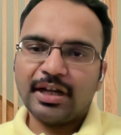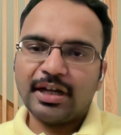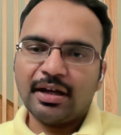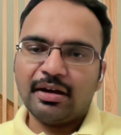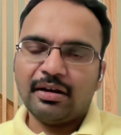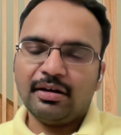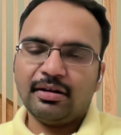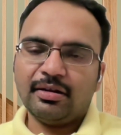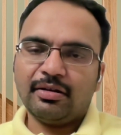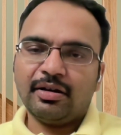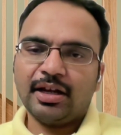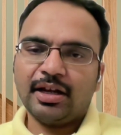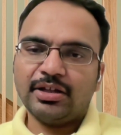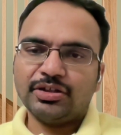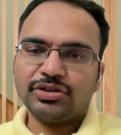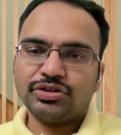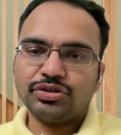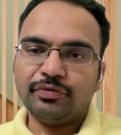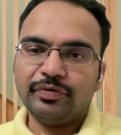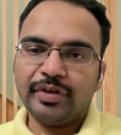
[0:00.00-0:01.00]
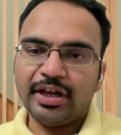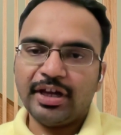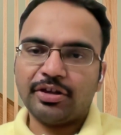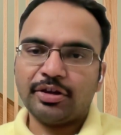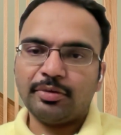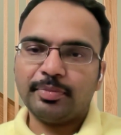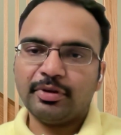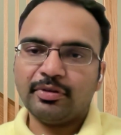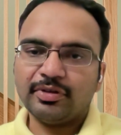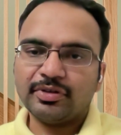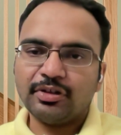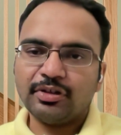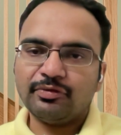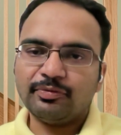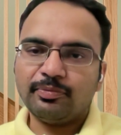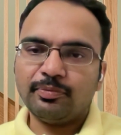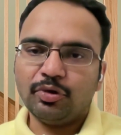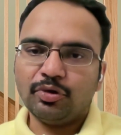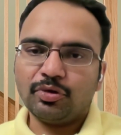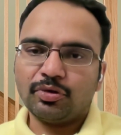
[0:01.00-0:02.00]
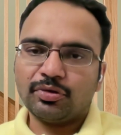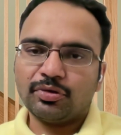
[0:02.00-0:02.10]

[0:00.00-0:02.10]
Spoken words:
or should we equip ourselves more?